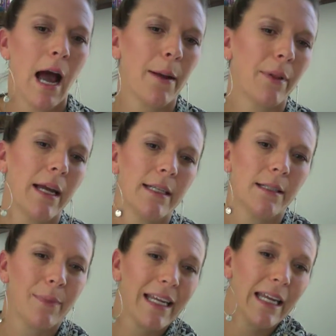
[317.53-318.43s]
I apply it
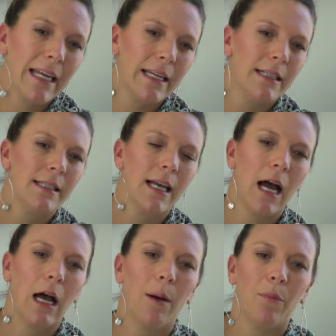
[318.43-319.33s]
to my kids
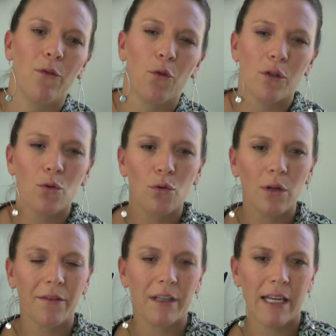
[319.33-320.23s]
um, before school
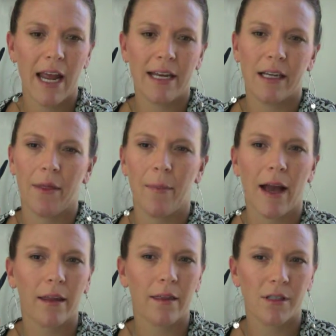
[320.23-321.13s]
every day, down the
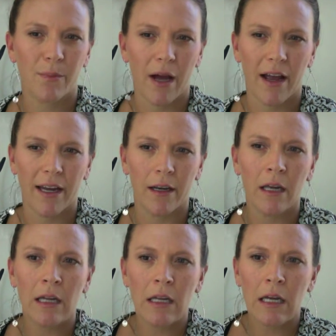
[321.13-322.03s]
back of their spine.
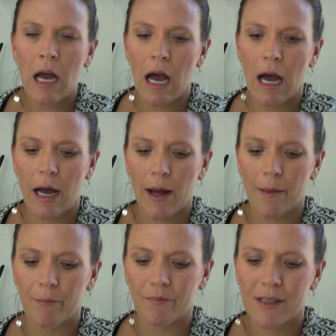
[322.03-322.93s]

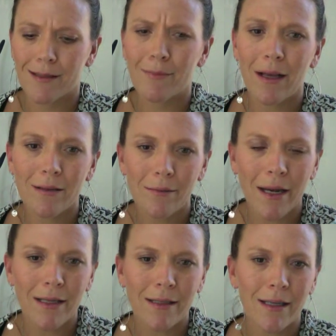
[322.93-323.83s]
Um, smells
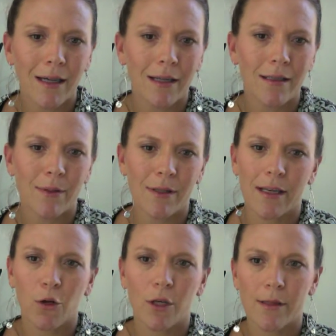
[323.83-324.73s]
amazing. Smells
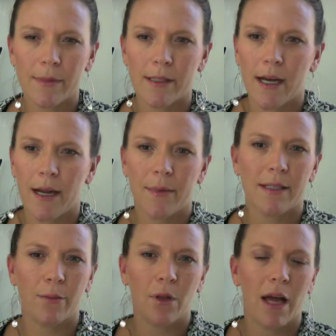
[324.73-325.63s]
like Christmas time. It's
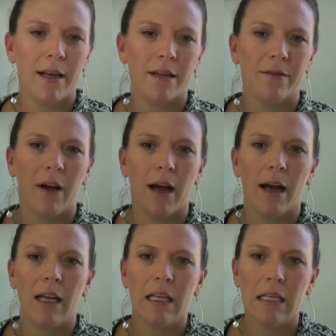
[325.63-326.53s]
a blend of
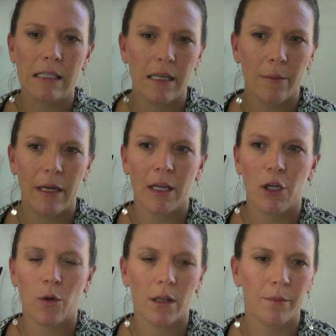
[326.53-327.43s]
uh, cinnamon,
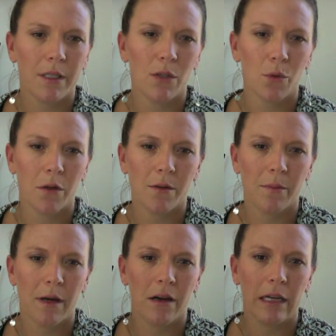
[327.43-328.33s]
eucalyptus,
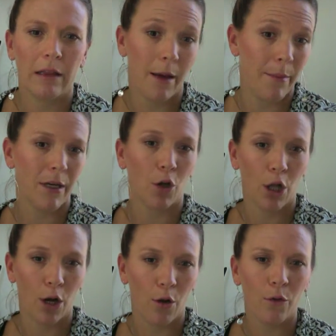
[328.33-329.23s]
rosemary, lemon, and
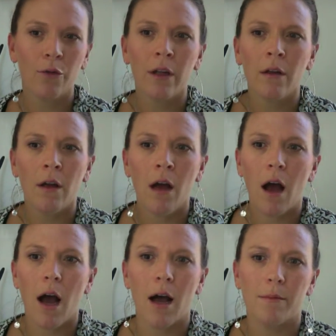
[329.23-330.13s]
clove.
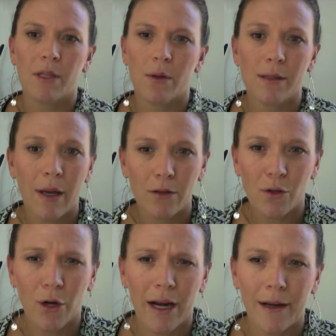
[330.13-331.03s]
Um, so it smells
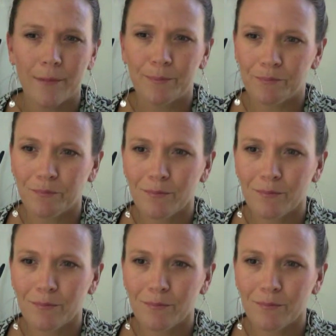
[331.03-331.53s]
great.